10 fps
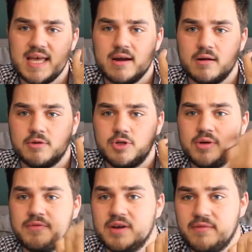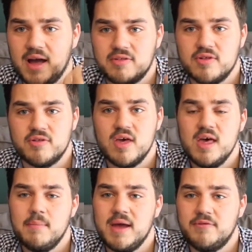They are two different devices
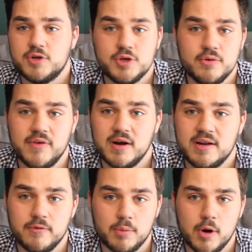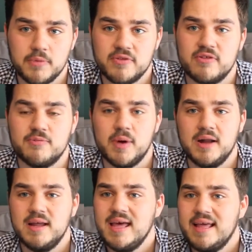made for two very different purposes,
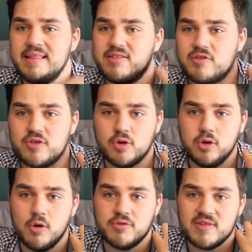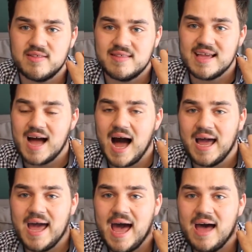but this is the closest thing
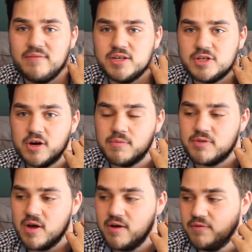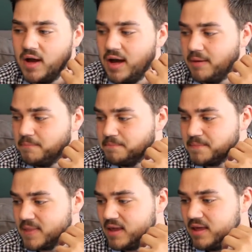I have in terms of
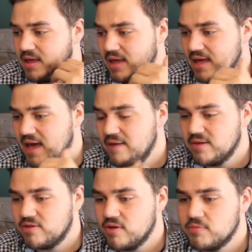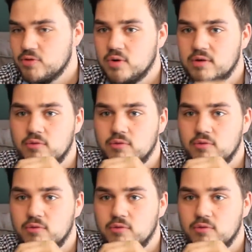having some sort